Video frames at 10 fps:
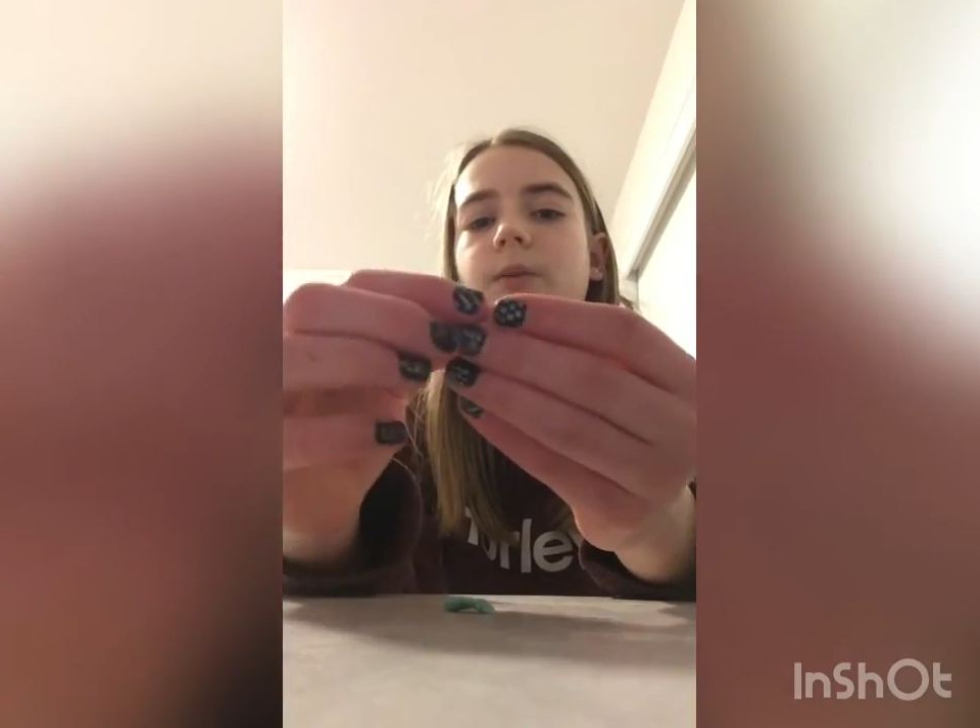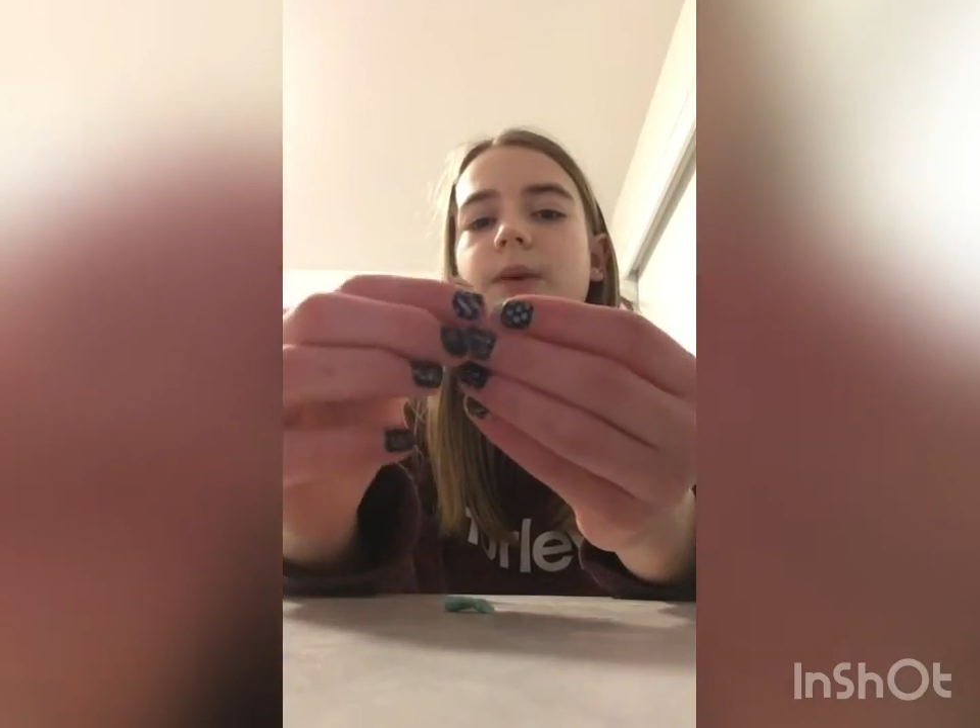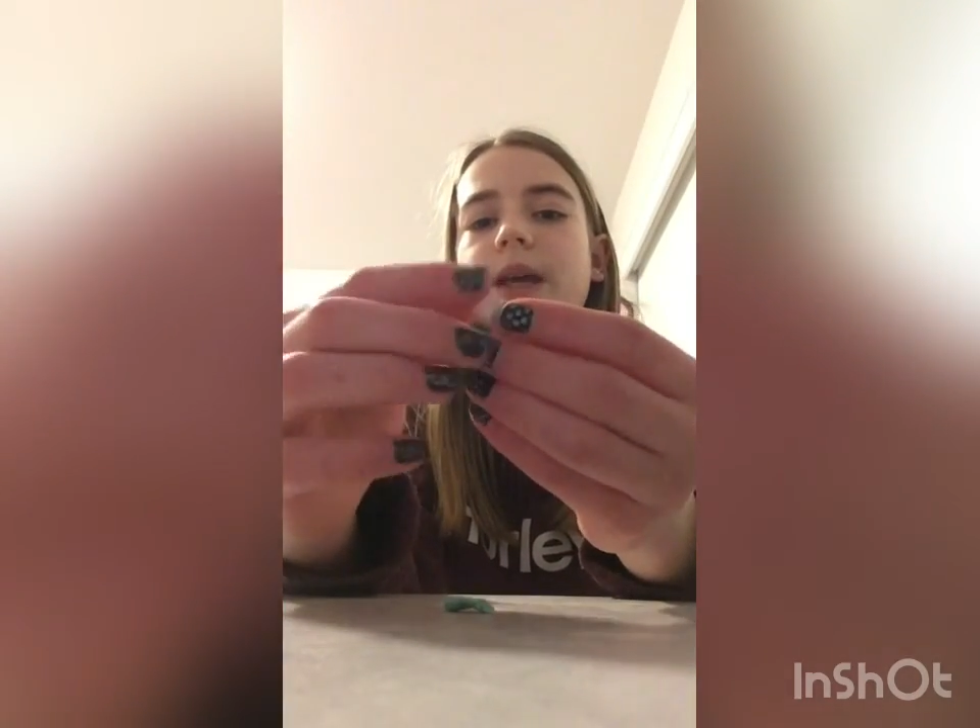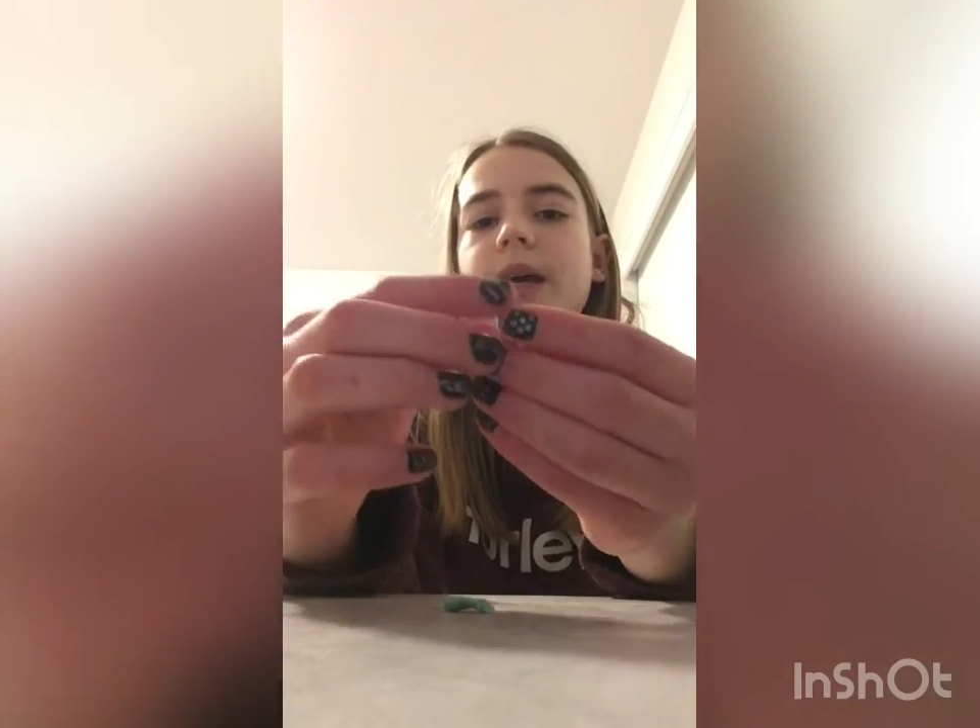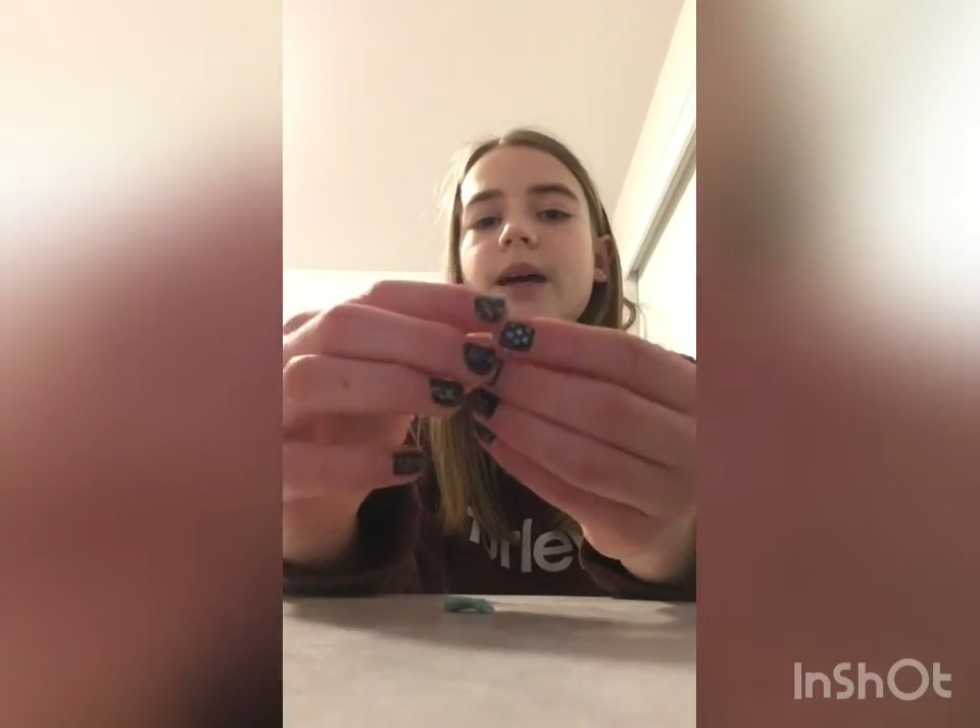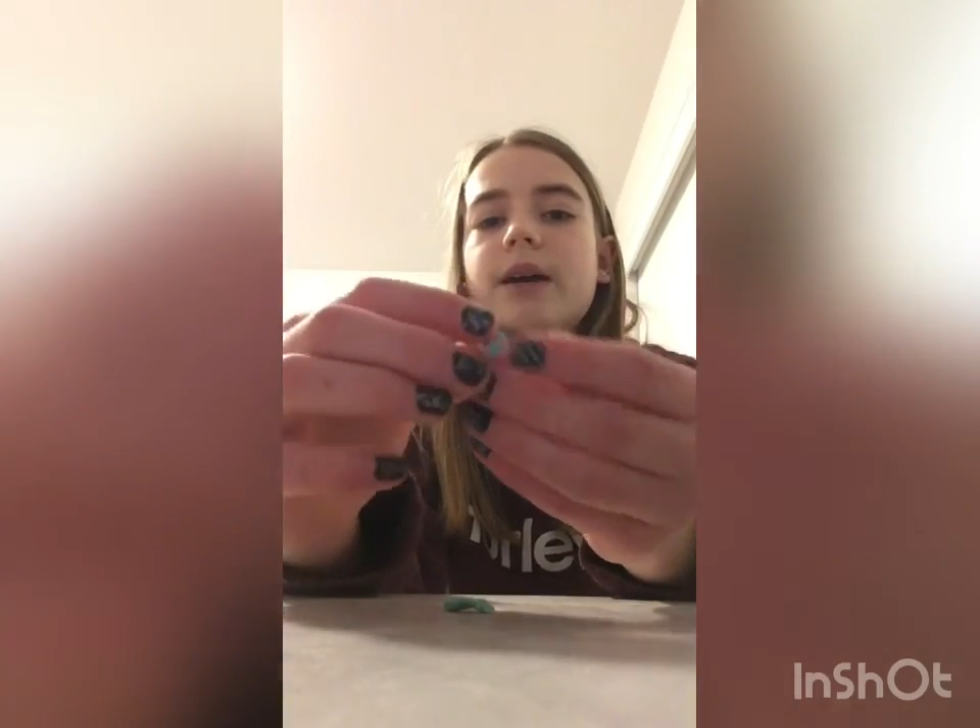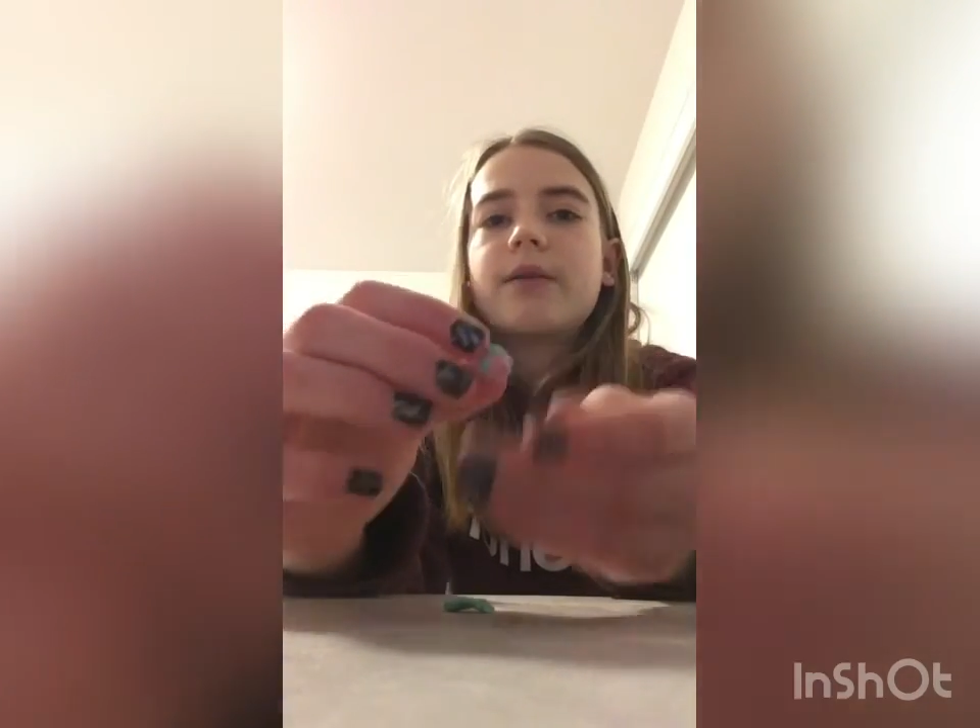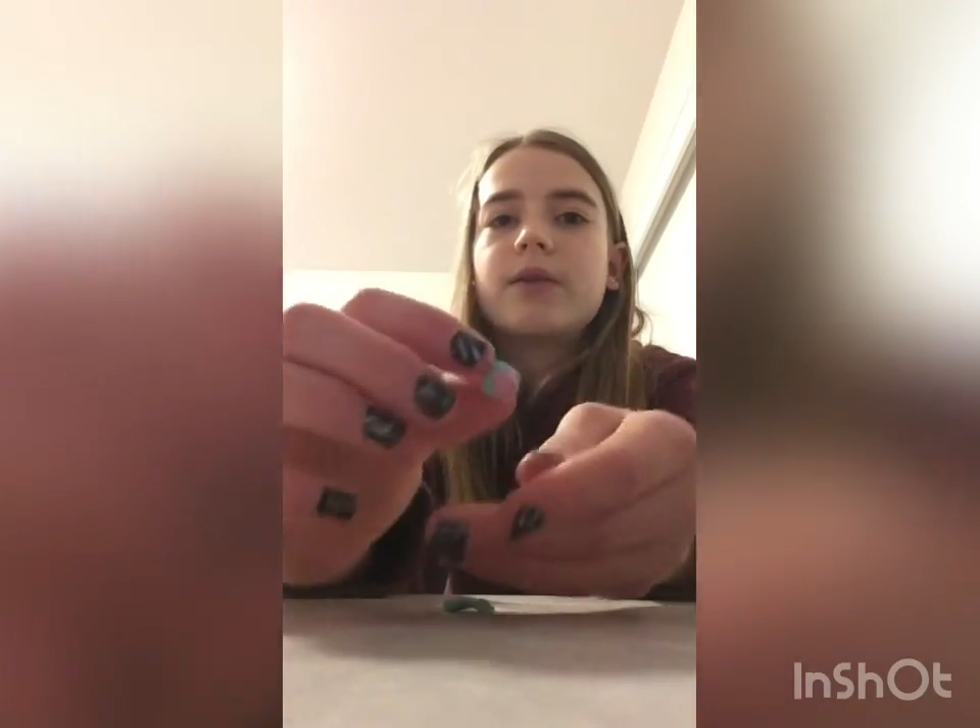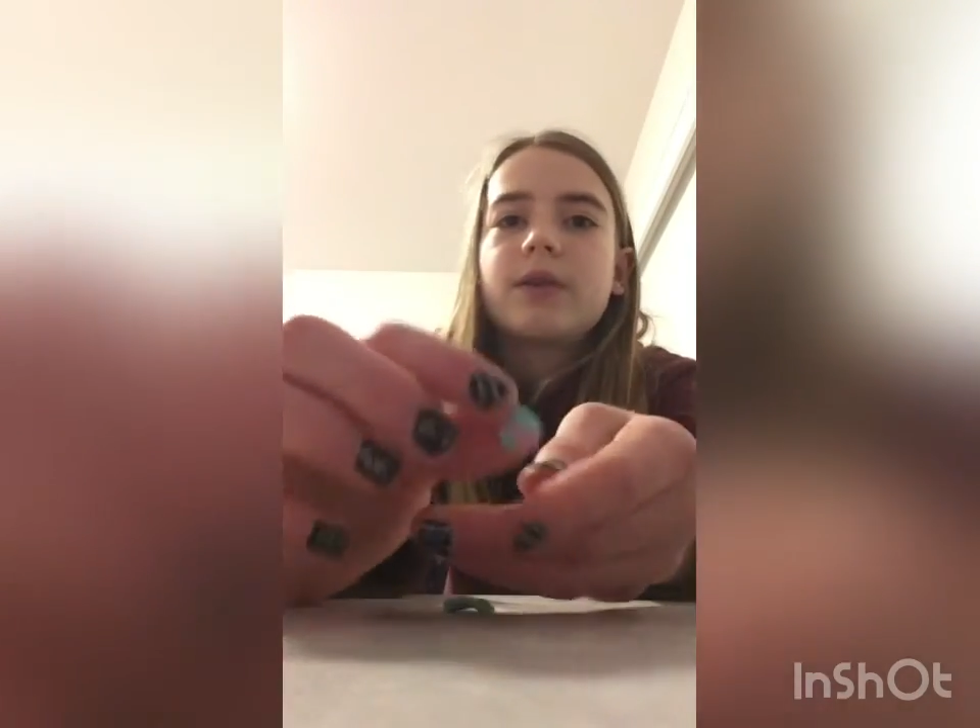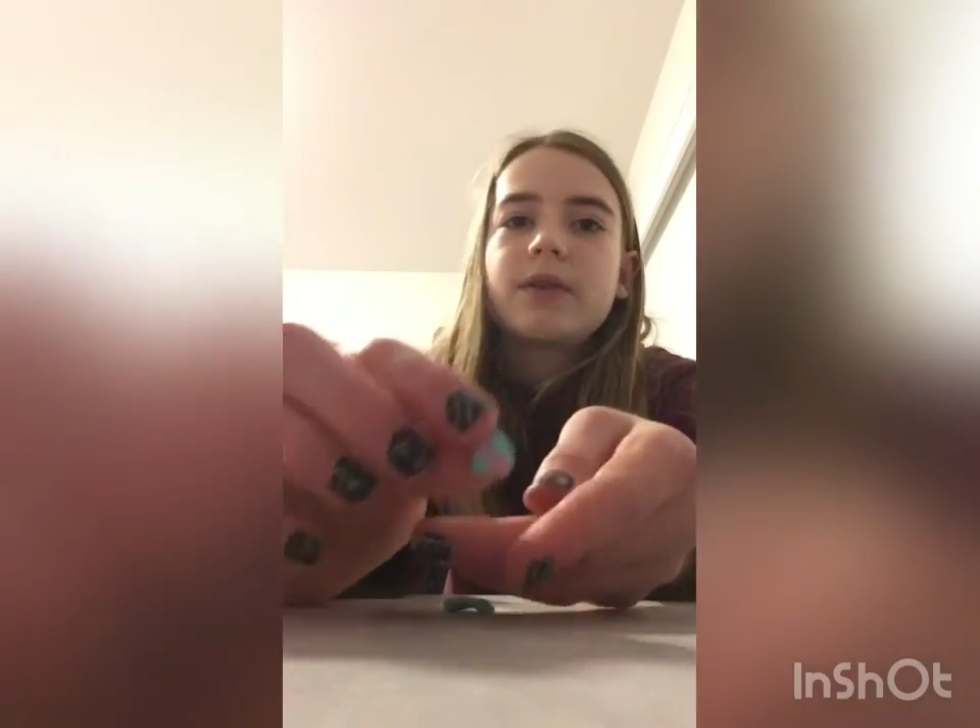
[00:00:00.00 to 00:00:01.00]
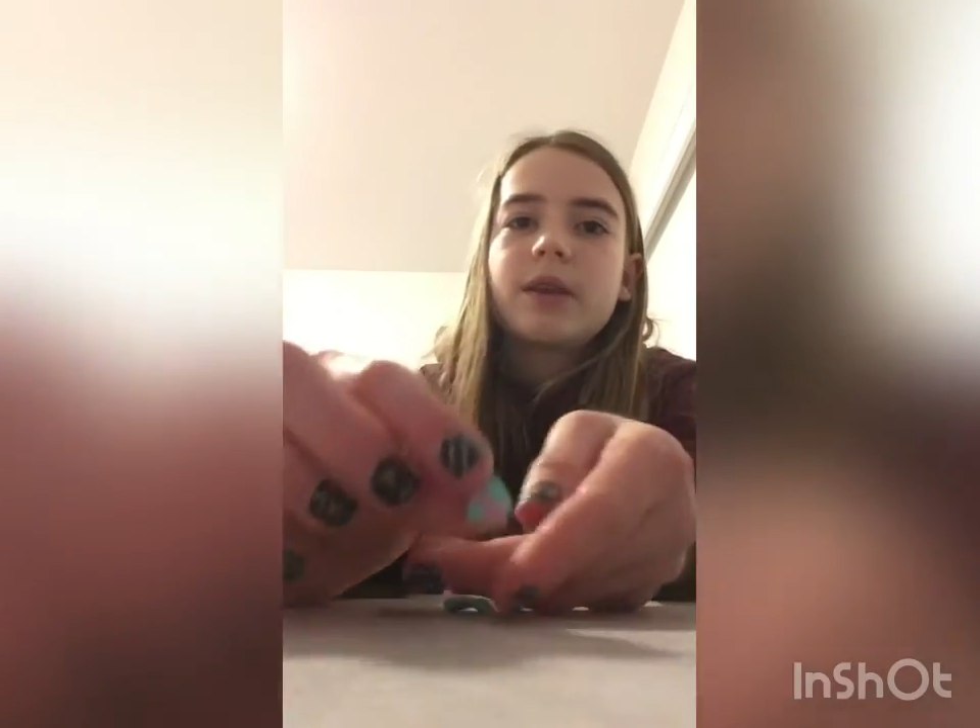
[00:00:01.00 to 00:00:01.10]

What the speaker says: We have this